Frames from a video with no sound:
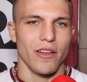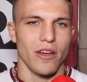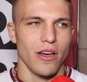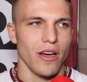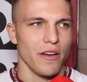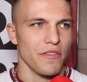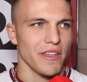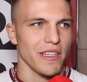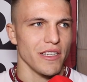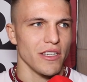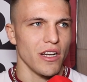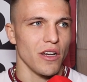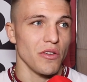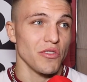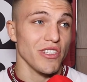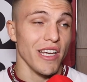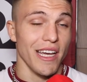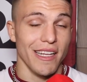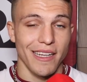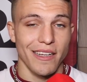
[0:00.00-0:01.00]
I think
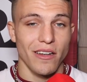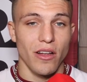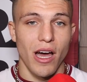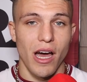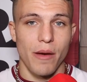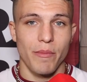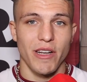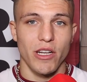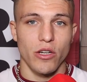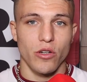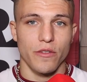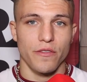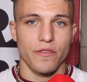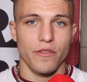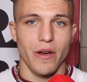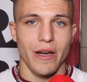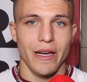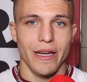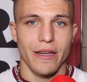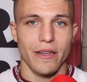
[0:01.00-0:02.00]
Saturday night I'm in a good
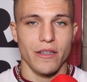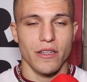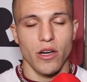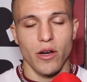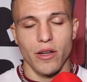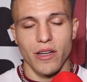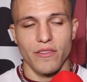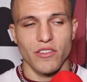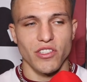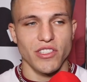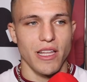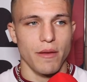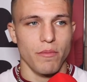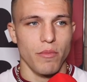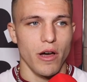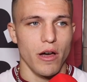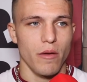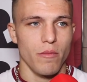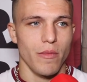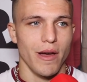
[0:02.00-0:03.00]
fight. Another
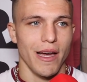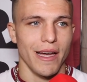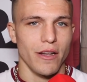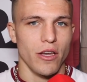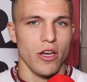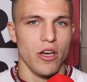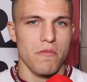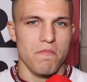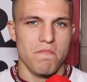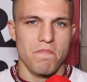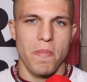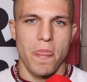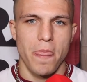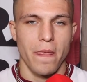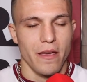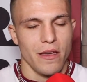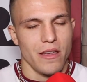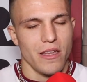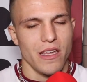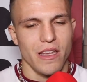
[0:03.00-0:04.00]
step up. And
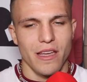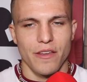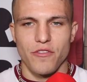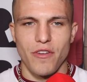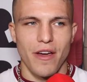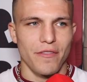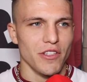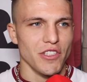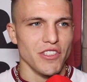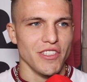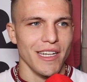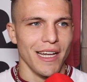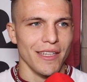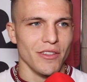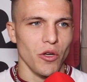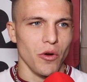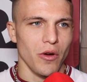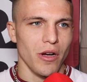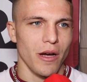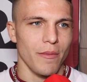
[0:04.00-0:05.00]
if you have to see
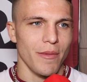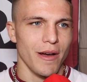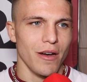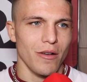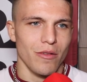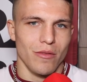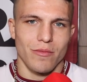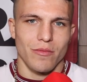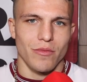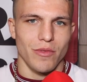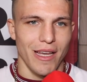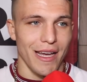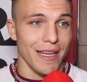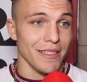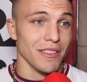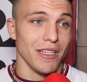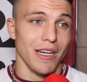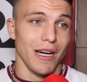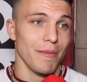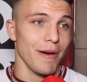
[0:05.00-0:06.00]
that dog come out, it
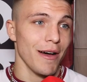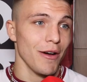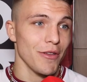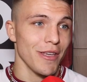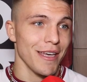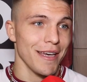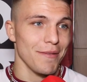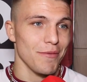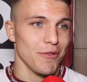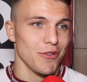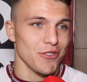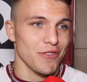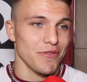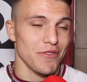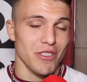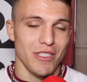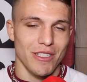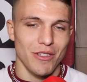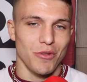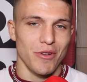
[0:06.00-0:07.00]
hasn't come out yet because
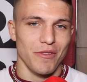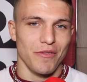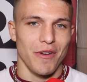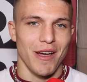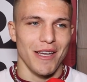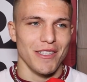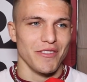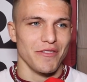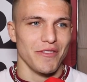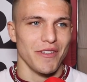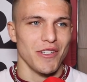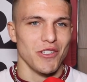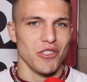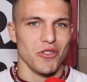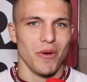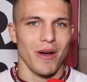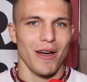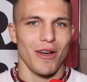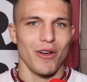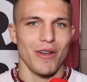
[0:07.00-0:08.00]
obviously all the fights are finished
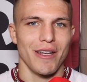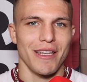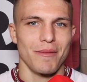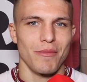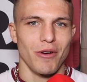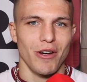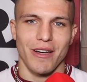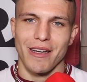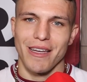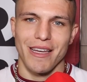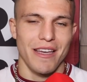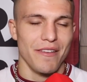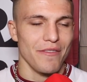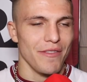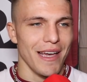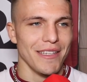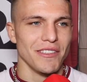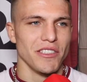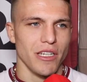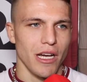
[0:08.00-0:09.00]
quite early. But if
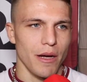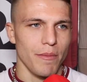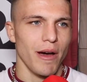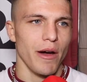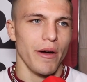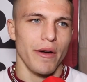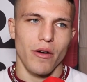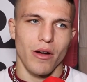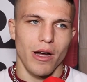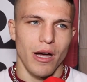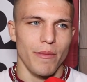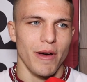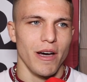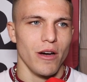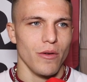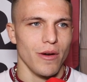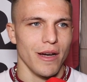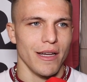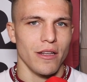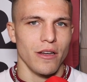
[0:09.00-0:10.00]
it has to come out, it'll come
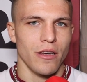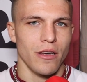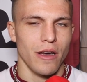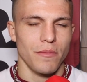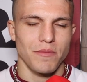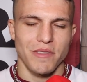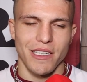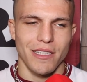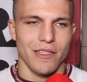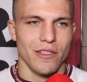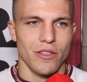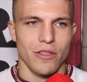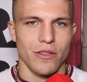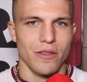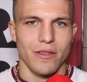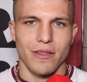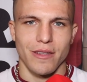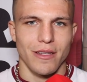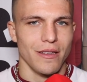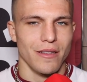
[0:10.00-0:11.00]
out. And I'm telling
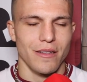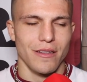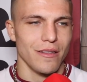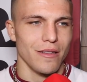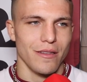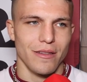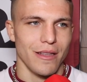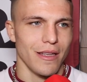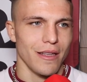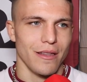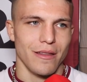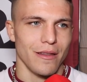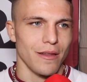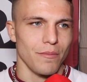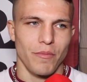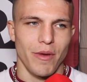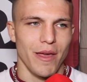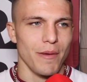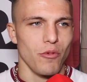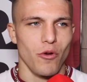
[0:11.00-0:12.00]
you,
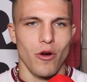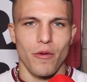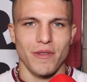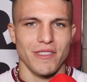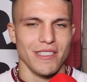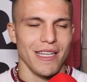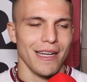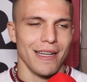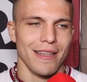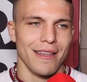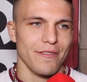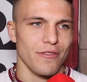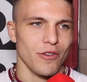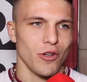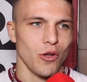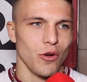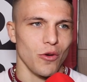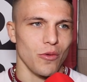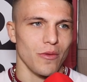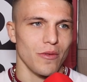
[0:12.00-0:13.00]
people won't be standing there for
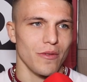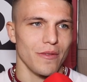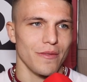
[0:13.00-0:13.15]
long.